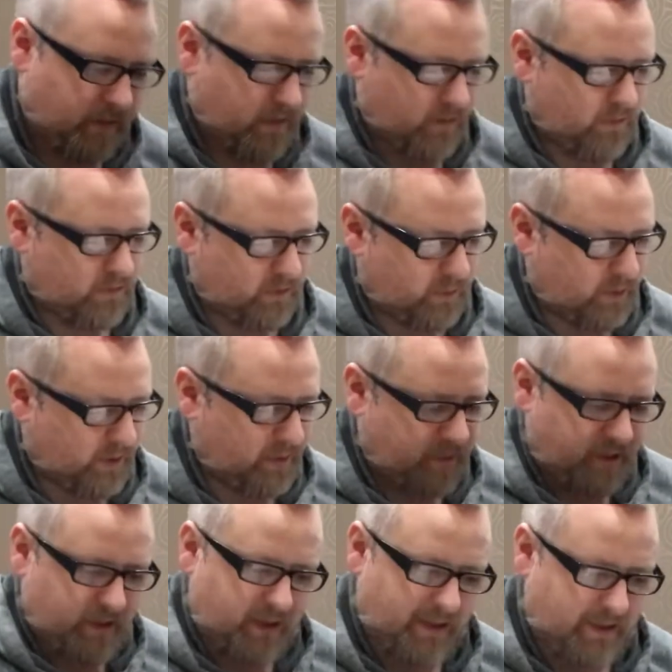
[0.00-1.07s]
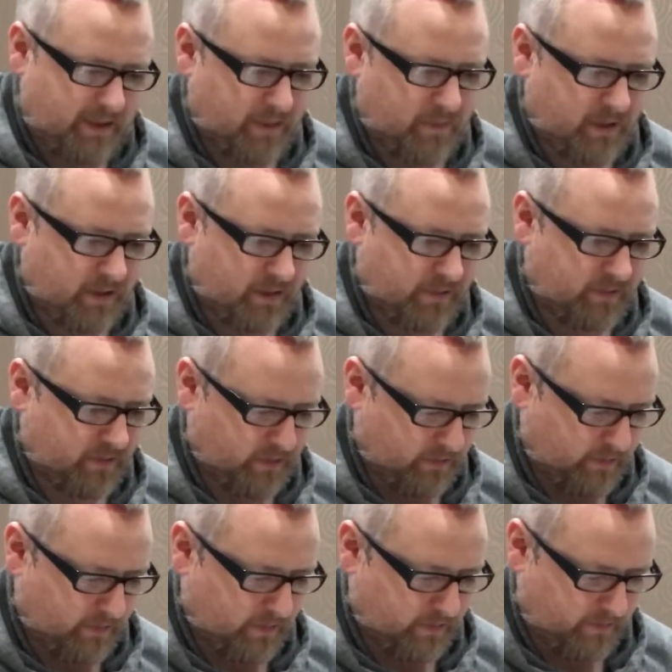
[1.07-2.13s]
Oh, there better be a goddamn Airlift sticker in
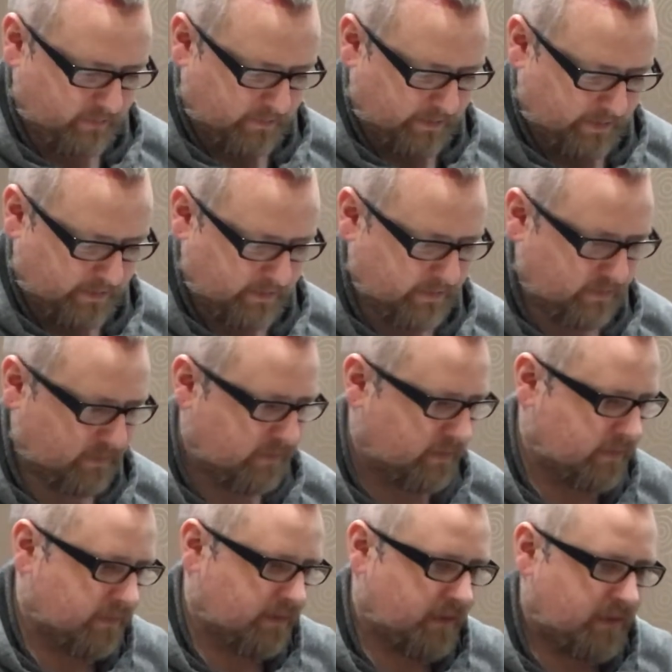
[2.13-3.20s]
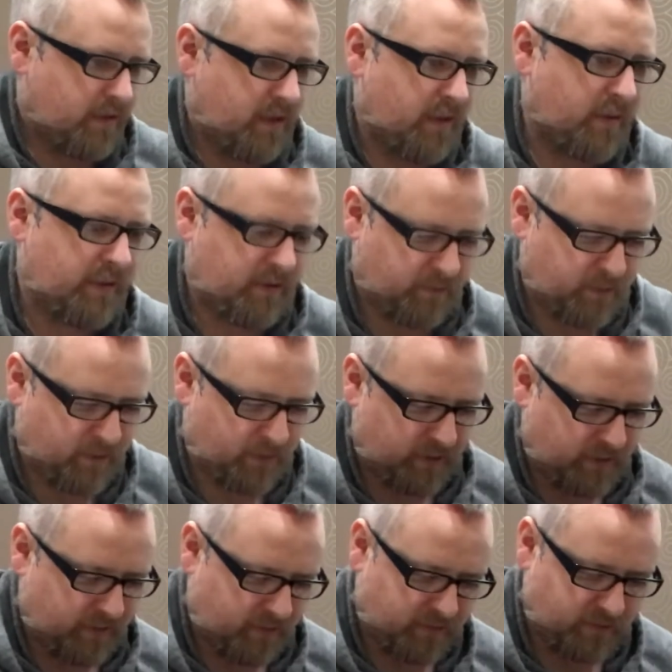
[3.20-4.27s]
here somewhere. How else are people
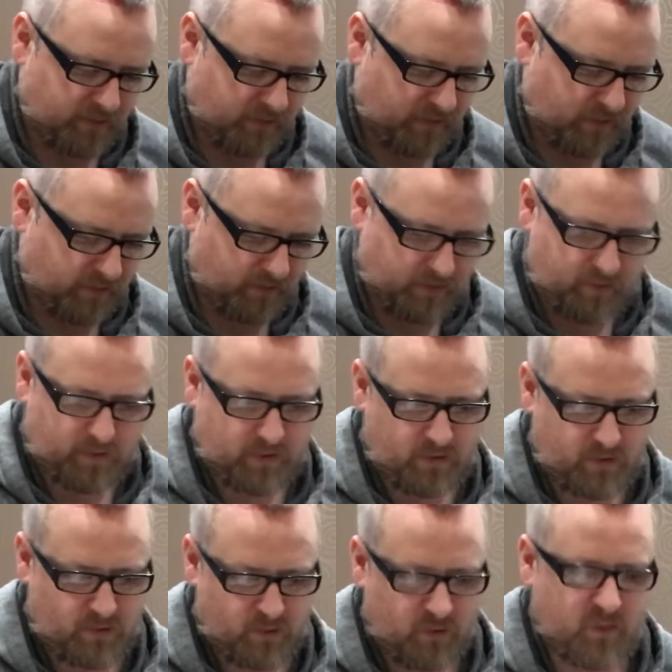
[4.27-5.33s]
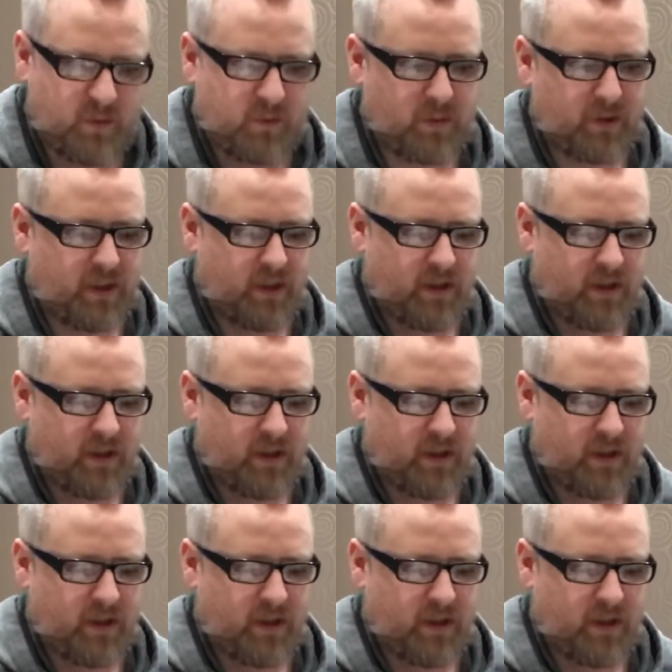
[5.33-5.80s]
supposed to know you spent stupid money?